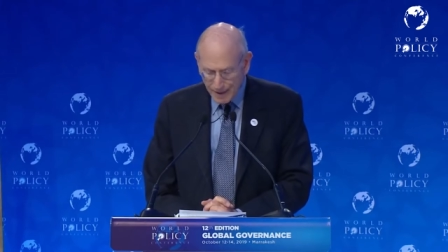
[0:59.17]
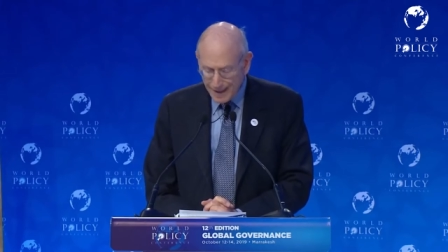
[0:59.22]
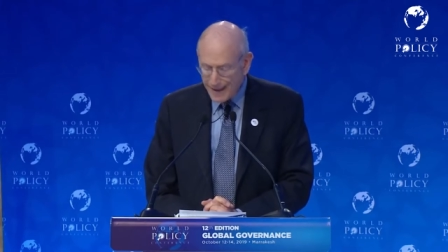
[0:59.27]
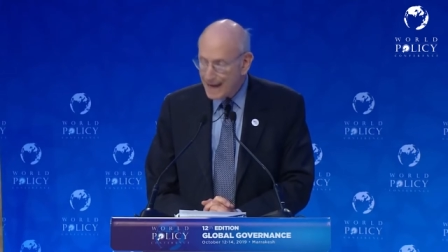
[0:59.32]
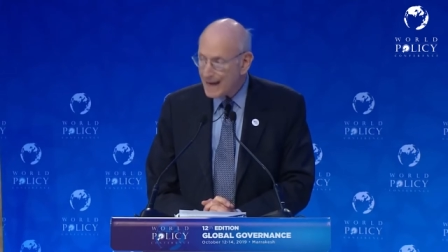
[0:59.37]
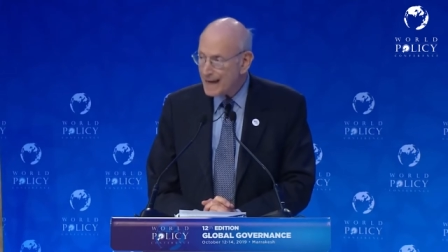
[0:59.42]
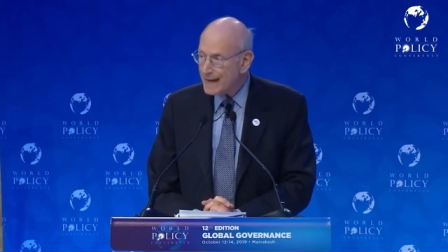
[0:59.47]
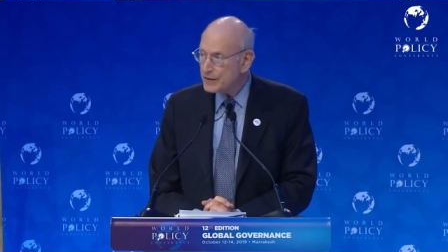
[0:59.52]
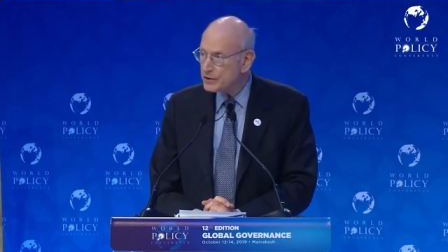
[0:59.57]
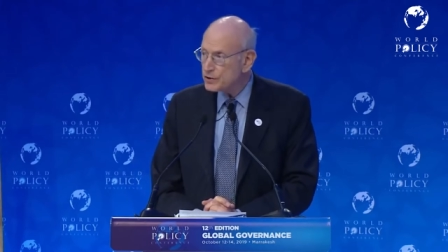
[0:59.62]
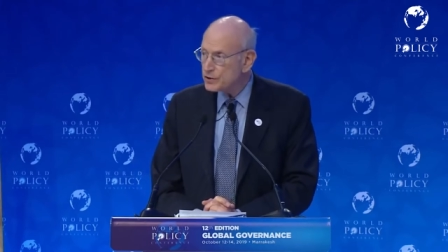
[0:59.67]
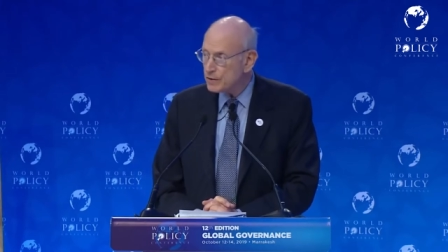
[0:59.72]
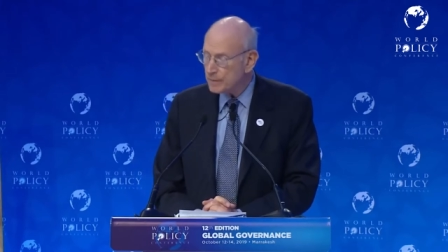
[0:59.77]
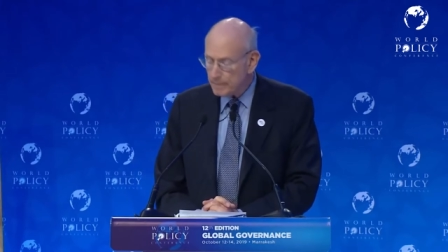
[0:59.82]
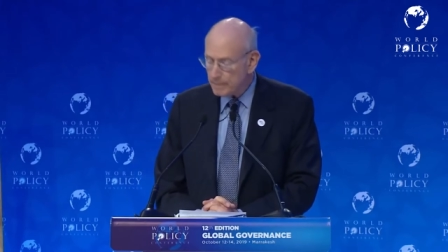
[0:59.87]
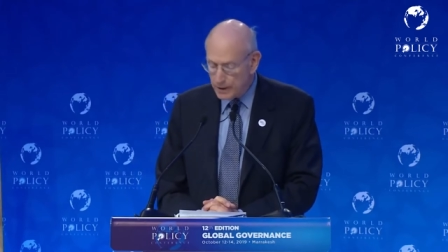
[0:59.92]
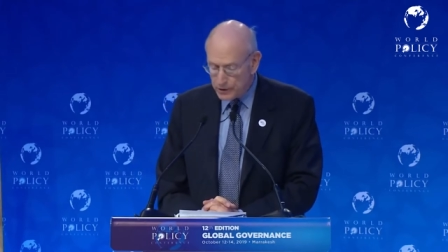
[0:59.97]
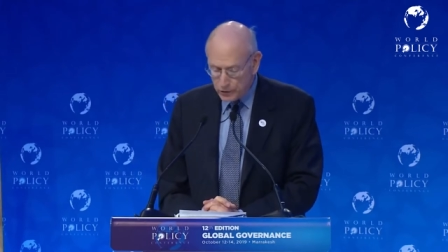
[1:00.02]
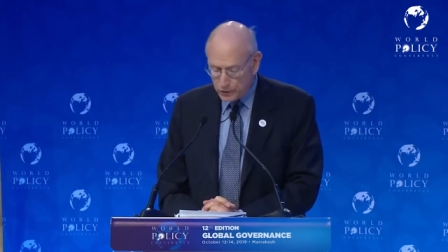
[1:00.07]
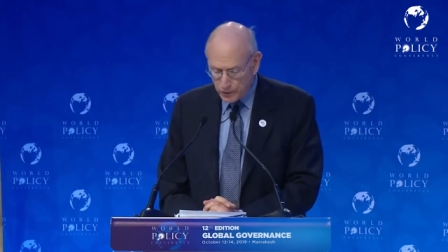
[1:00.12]

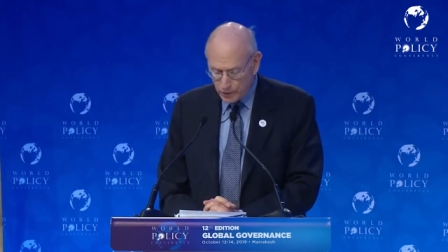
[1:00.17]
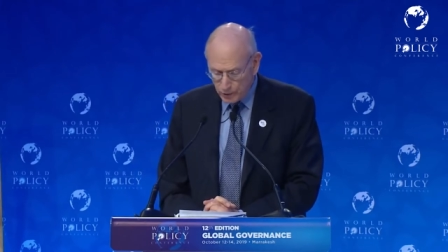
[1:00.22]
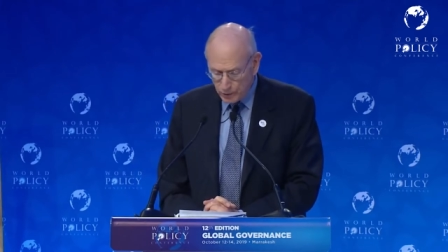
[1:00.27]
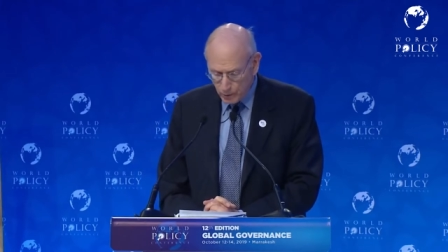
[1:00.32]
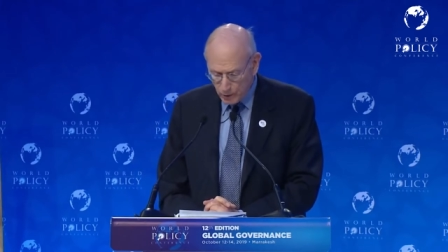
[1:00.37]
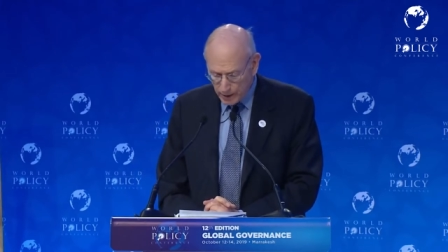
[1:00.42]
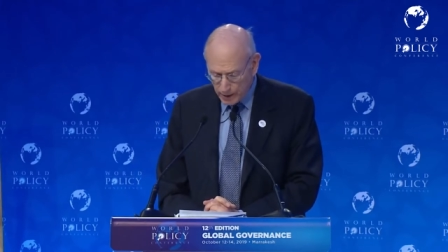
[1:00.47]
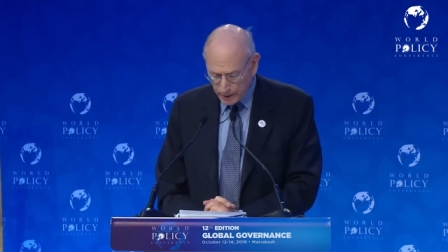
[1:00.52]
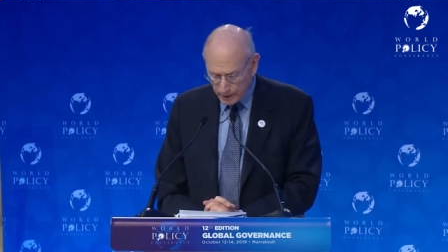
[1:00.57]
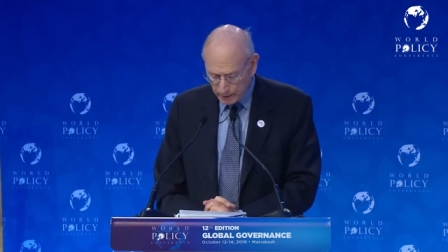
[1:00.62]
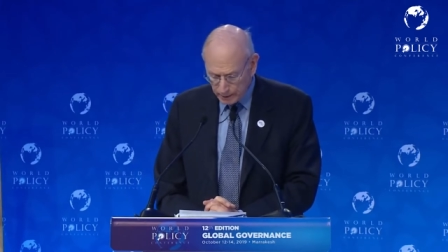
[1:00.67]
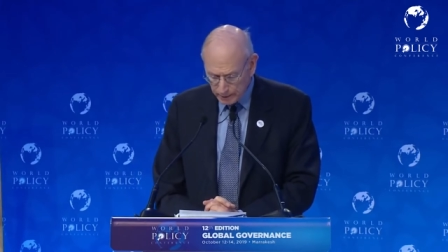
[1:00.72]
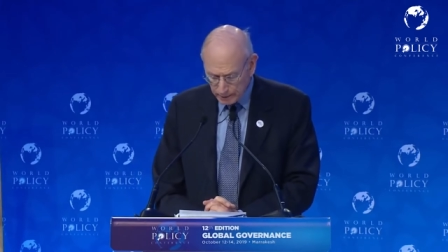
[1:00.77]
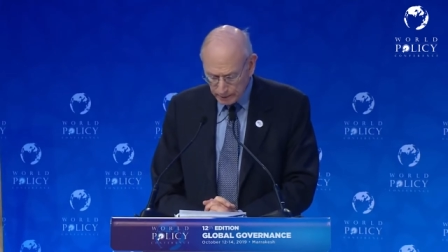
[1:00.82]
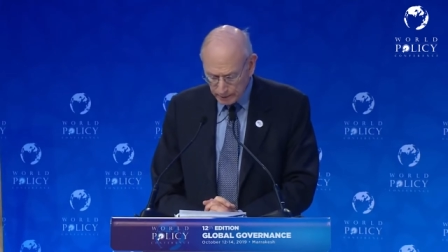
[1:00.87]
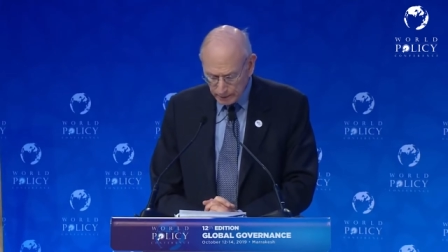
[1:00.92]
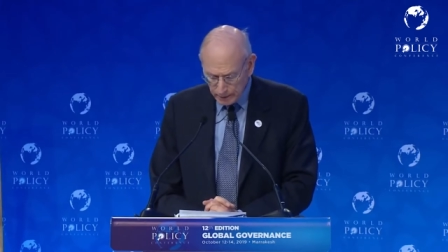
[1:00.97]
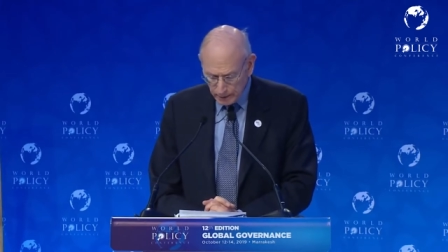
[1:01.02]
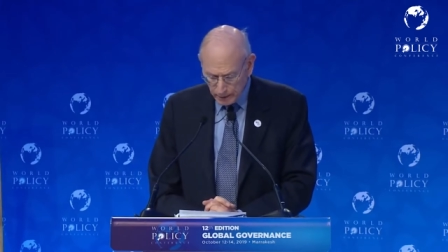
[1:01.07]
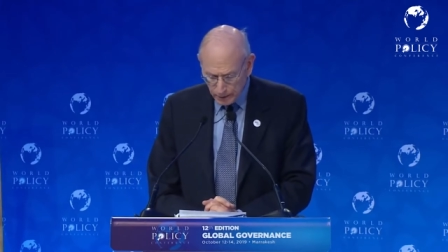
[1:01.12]
asymmetric way
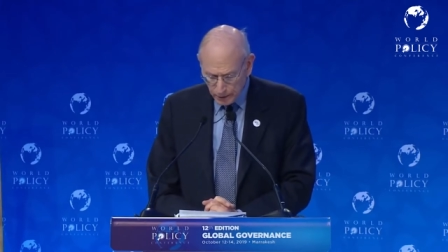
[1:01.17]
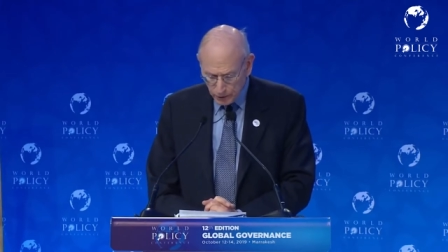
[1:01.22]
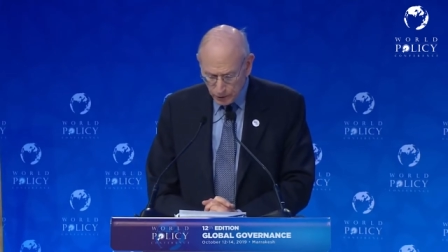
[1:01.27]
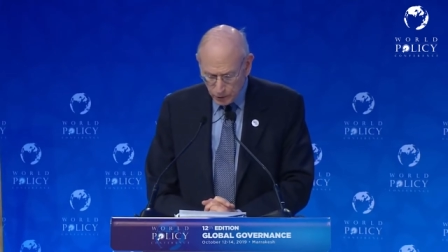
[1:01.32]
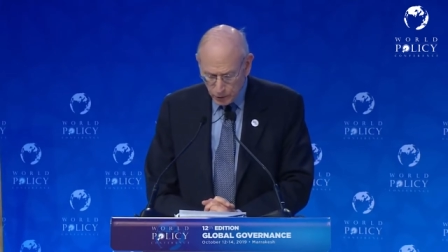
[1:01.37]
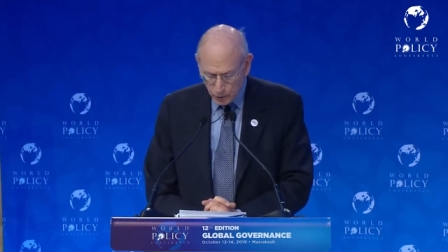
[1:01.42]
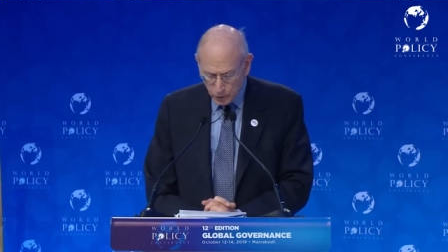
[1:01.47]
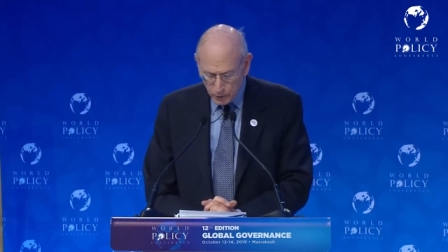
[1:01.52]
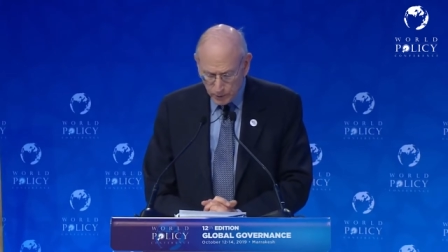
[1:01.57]
to